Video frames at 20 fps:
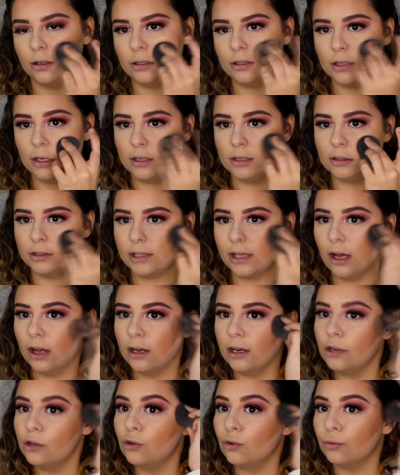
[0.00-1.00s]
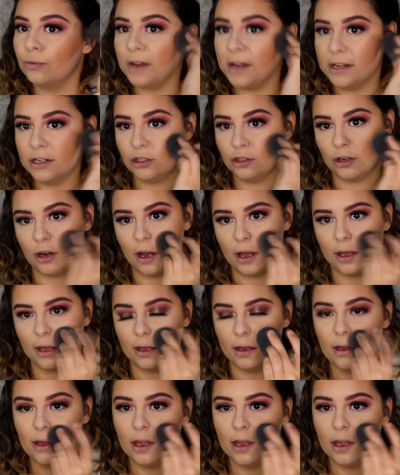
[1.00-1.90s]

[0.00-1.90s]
This is a great trick